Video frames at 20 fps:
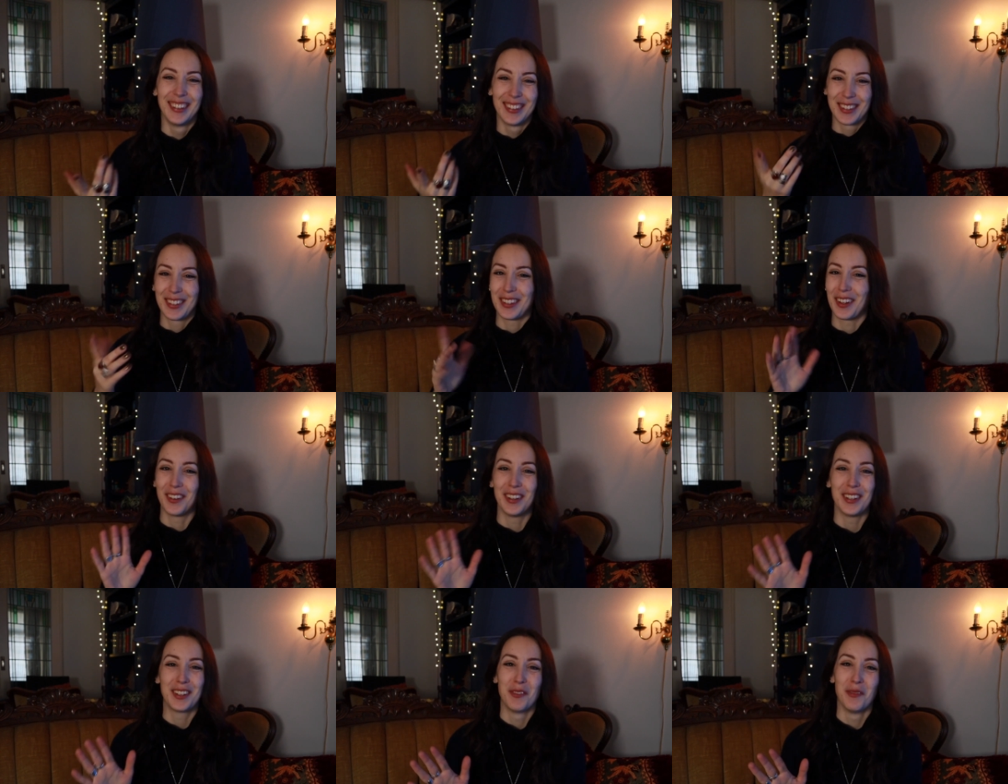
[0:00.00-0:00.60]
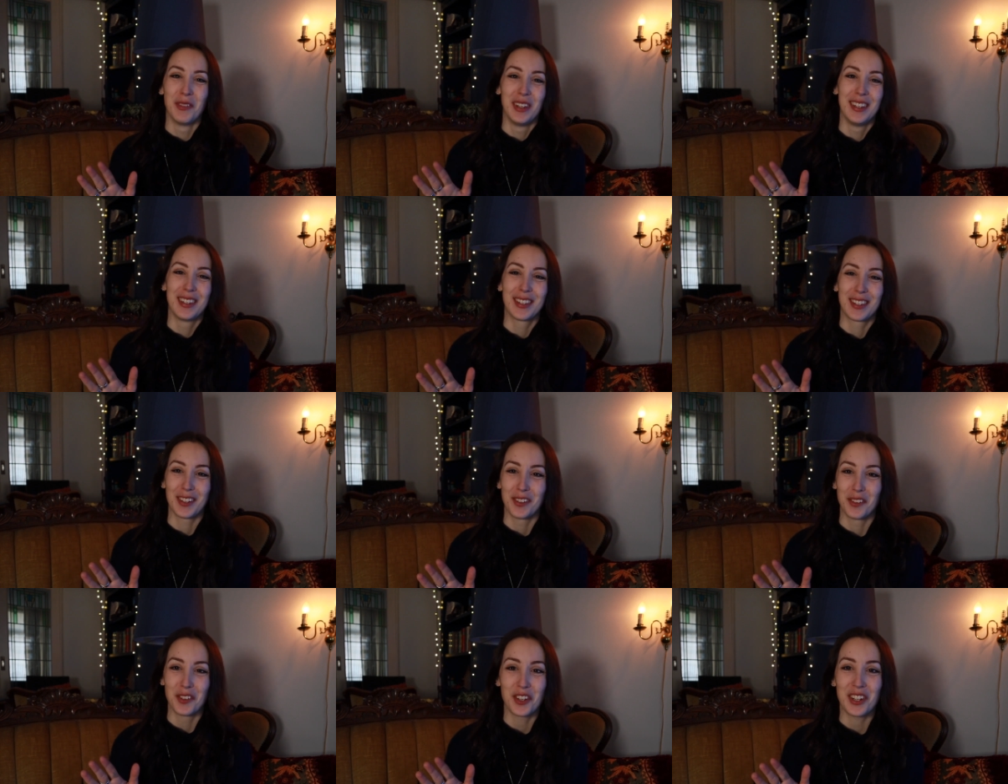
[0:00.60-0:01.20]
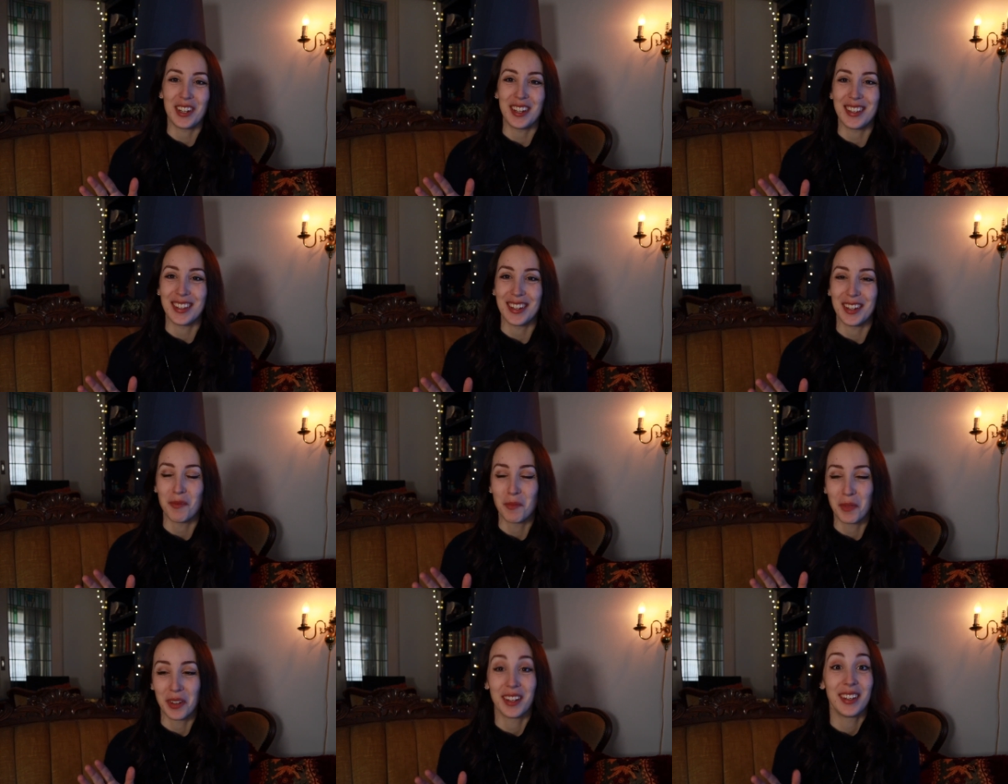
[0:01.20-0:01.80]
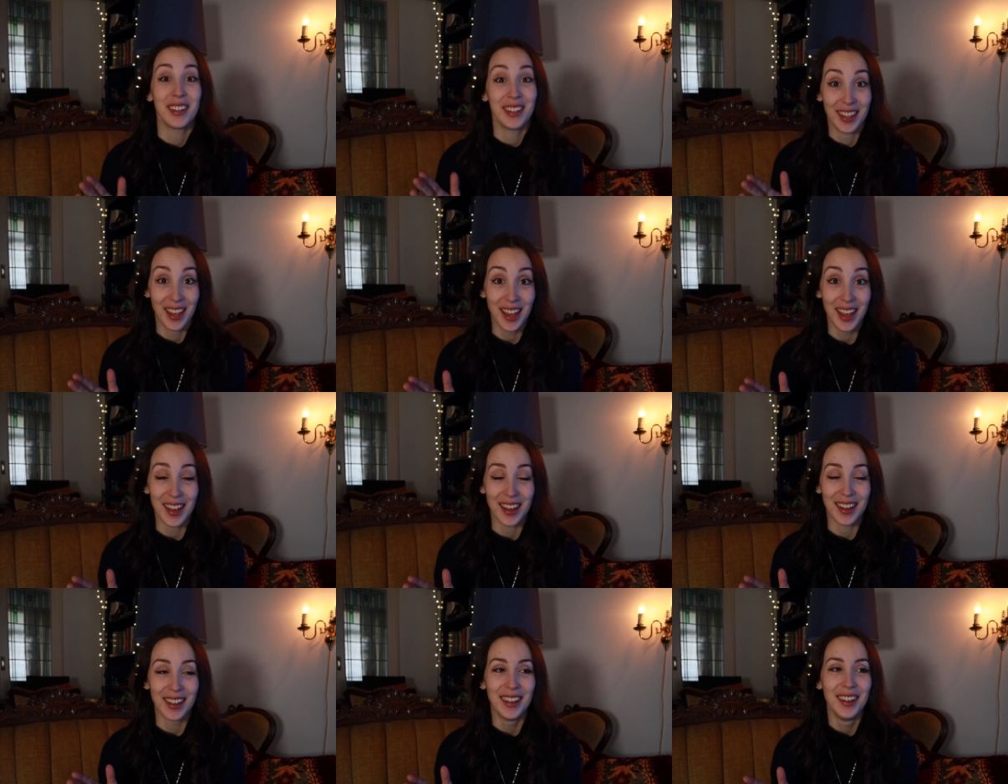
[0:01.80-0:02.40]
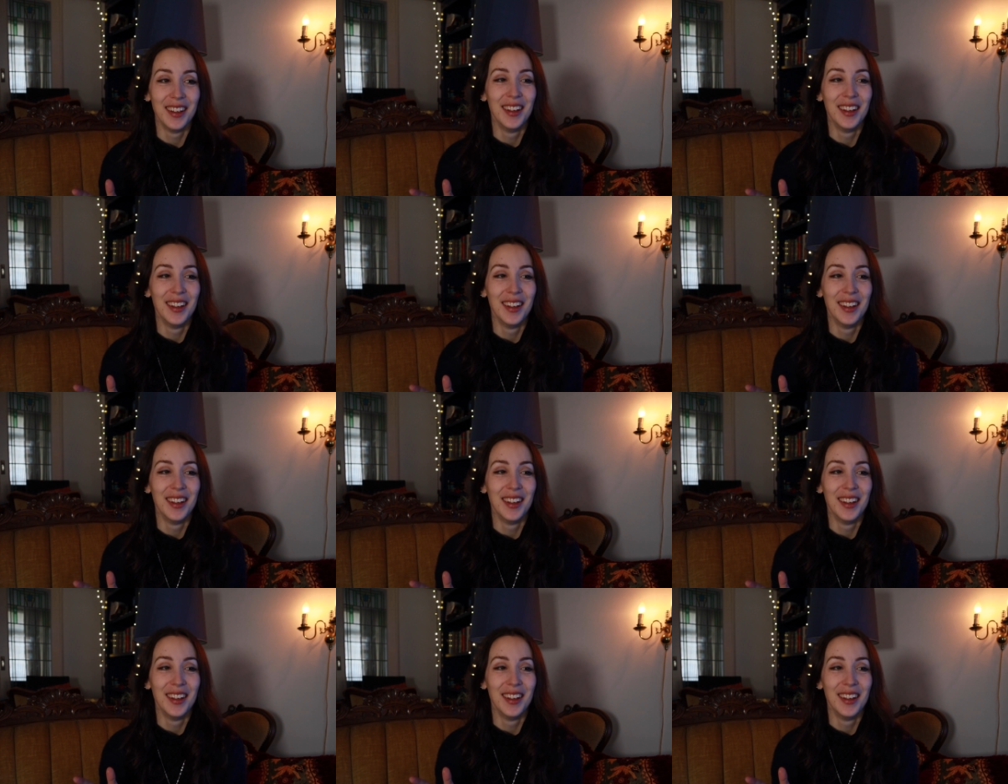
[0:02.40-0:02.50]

Sorry to be so cheesy, but yeah.